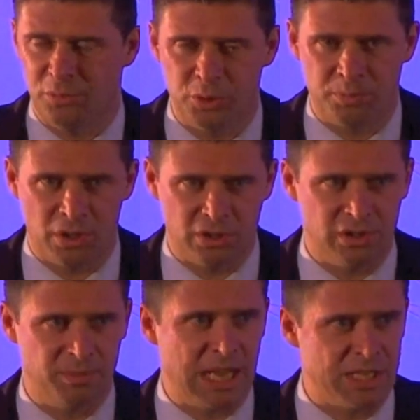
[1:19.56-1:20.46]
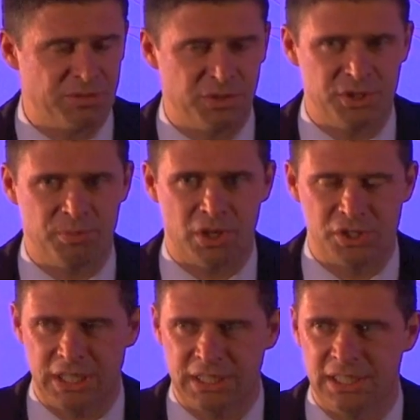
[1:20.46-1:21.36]
the football club has for this
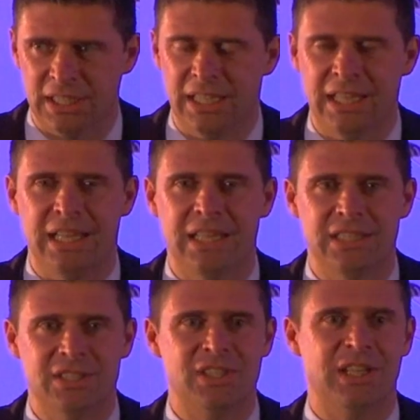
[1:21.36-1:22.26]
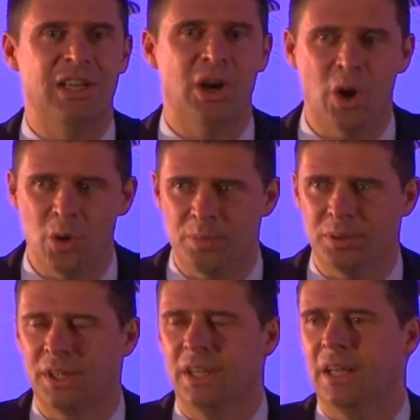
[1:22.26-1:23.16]
project is, I hope,
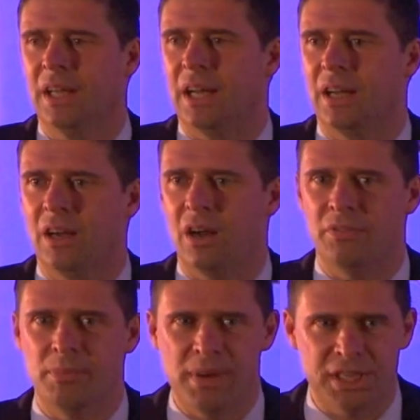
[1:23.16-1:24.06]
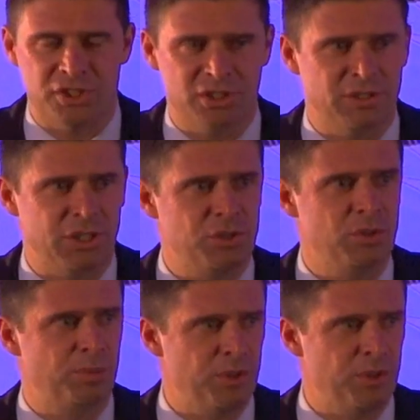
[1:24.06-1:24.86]
of a measure that you'll